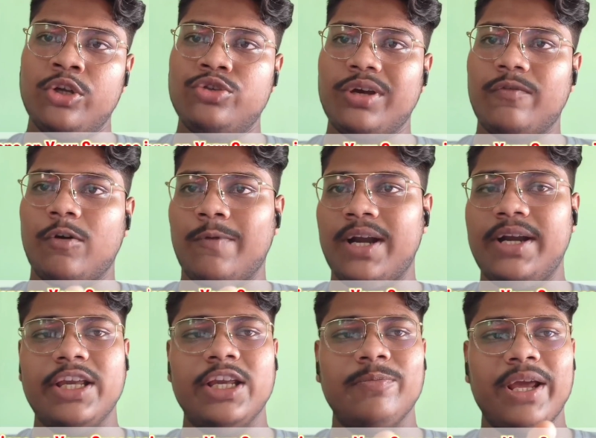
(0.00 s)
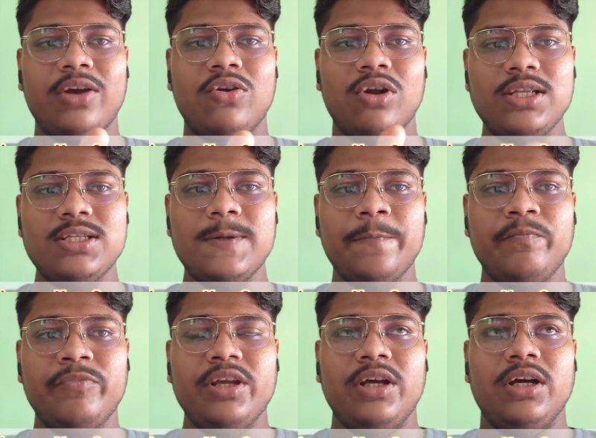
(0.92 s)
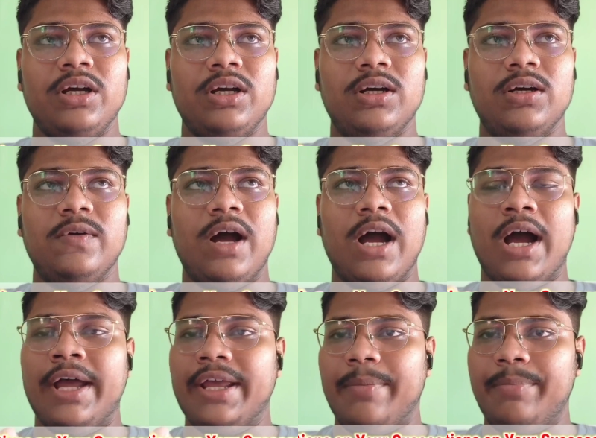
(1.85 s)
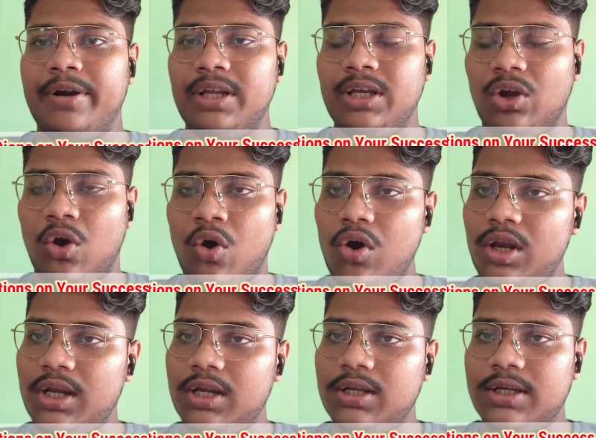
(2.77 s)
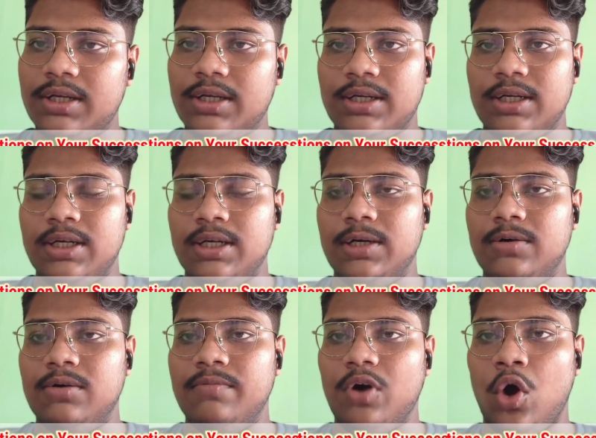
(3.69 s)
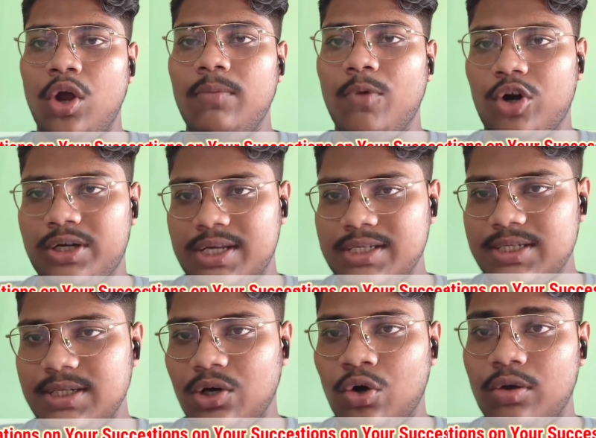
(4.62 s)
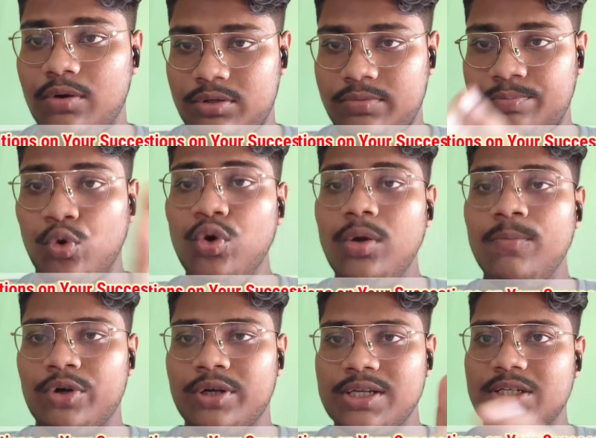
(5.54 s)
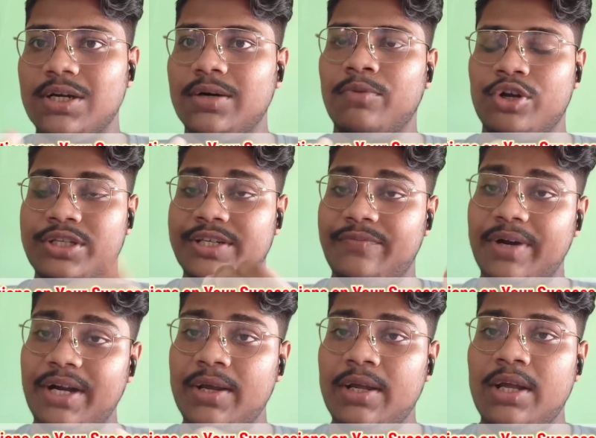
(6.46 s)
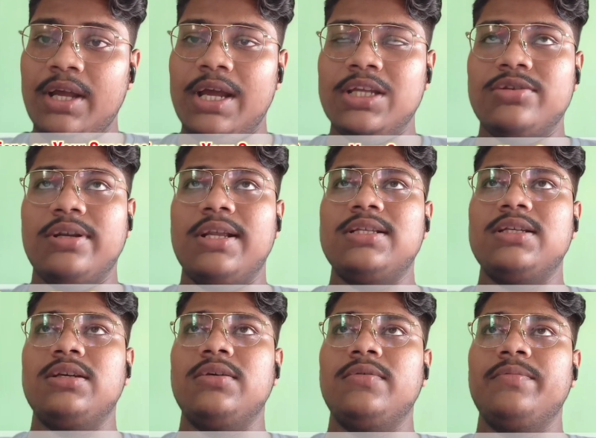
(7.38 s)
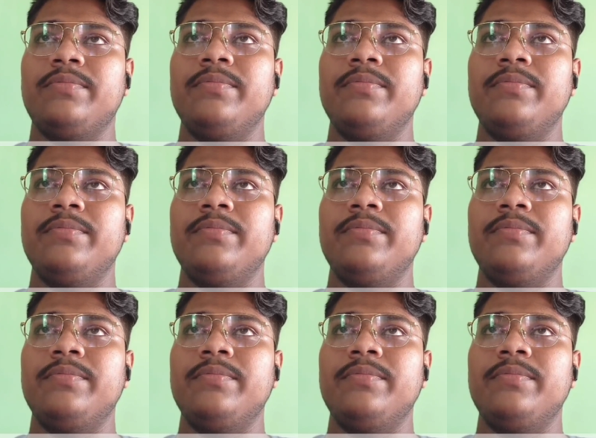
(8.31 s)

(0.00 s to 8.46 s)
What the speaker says: which were provided in my college. I appeared in all full mock test for GPET, as well as